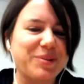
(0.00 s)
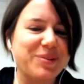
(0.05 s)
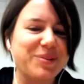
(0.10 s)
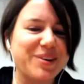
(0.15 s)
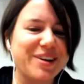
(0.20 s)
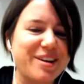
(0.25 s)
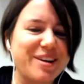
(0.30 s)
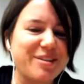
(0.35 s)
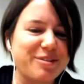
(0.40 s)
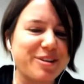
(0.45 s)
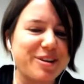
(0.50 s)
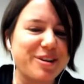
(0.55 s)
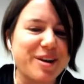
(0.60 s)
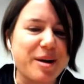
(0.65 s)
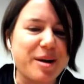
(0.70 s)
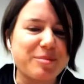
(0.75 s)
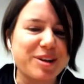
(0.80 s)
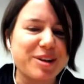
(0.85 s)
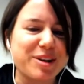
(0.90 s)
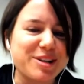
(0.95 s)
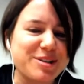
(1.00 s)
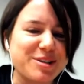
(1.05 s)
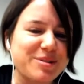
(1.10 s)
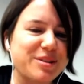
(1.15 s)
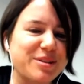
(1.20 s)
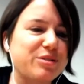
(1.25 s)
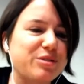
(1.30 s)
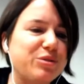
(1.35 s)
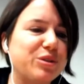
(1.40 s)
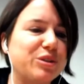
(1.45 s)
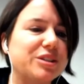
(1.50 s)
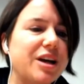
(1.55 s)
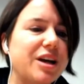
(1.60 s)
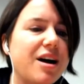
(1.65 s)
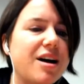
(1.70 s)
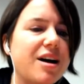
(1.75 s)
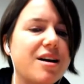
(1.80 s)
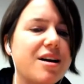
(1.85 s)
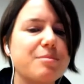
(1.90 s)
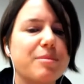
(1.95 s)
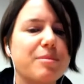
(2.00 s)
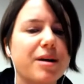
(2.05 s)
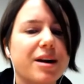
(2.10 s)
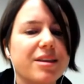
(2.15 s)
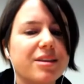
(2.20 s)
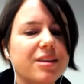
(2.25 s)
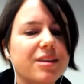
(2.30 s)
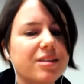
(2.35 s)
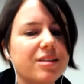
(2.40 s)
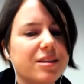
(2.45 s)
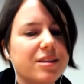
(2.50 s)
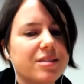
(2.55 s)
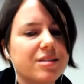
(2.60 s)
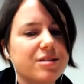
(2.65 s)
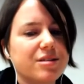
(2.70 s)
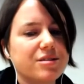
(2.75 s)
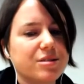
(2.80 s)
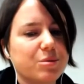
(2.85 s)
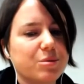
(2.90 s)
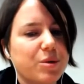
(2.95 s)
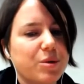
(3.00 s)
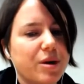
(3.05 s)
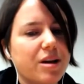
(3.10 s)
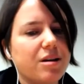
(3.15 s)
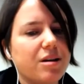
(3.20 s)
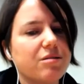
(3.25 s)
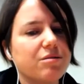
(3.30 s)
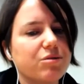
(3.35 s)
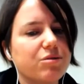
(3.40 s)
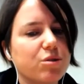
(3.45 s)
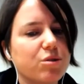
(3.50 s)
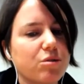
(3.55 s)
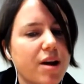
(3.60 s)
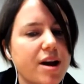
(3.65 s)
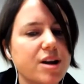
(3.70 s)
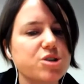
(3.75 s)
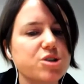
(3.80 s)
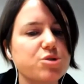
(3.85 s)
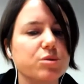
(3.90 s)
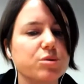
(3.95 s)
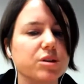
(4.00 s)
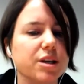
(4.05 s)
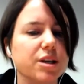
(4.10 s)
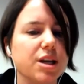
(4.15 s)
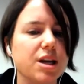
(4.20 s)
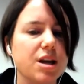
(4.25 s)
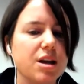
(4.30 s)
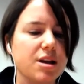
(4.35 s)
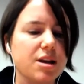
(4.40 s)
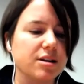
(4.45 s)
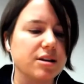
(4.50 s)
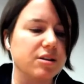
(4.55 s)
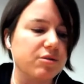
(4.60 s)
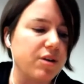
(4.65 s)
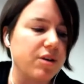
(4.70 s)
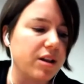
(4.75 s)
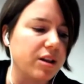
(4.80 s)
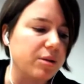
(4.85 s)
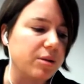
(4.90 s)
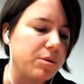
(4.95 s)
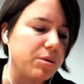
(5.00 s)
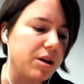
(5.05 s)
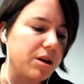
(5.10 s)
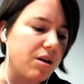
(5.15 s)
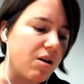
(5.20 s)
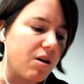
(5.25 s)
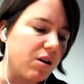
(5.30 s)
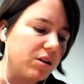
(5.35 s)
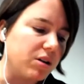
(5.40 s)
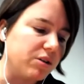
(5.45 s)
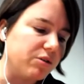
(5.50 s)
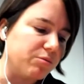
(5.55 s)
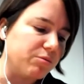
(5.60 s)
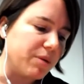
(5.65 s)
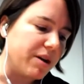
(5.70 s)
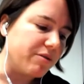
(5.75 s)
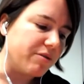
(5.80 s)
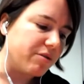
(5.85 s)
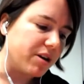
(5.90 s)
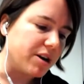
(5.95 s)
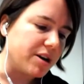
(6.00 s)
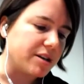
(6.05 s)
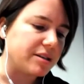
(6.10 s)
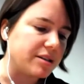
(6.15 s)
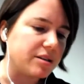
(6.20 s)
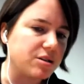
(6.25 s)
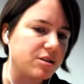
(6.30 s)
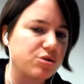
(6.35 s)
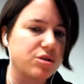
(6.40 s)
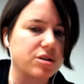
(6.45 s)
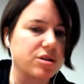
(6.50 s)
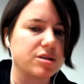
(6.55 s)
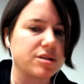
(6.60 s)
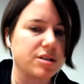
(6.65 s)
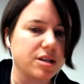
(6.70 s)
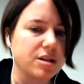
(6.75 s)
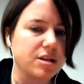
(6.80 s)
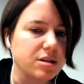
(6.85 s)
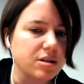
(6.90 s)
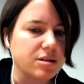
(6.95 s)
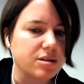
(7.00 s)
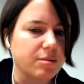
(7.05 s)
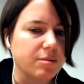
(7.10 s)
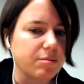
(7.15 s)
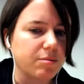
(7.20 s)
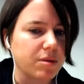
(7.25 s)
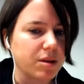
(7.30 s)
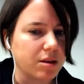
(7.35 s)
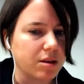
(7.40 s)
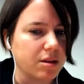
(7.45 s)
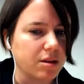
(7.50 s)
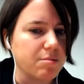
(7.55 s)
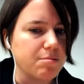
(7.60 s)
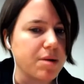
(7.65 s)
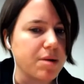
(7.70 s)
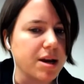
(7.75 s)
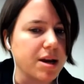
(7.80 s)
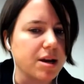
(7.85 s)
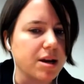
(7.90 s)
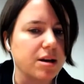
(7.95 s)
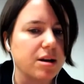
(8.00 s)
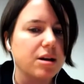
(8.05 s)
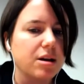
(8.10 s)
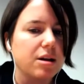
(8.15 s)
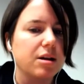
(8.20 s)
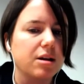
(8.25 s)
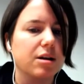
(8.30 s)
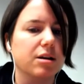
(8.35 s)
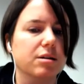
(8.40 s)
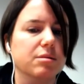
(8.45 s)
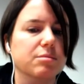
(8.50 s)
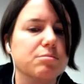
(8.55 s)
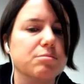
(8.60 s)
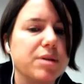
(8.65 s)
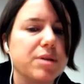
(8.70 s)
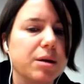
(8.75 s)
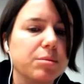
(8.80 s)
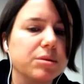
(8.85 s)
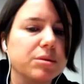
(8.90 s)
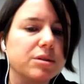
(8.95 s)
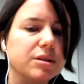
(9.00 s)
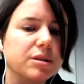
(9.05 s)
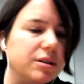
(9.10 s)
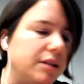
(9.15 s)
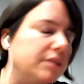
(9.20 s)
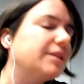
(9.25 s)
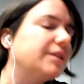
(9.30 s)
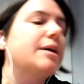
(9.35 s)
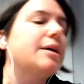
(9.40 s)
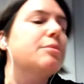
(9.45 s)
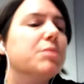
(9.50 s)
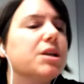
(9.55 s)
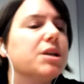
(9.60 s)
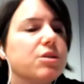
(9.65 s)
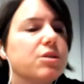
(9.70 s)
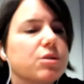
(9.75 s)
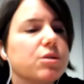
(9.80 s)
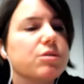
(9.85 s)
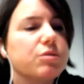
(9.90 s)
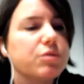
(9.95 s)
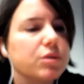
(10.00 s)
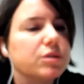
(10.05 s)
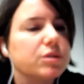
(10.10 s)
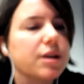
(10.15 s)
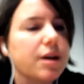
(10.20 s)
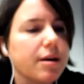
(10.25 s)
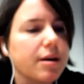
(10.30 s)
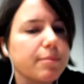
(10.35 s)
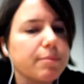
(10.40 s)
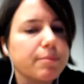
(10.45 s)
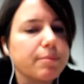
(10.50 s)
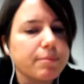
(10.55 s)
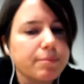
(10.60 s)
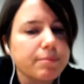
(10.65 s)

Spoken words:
whatever, I'm going to do this full time, I think that there's a way of gradually developing all of my various interests into something that might be able to let me do it full time.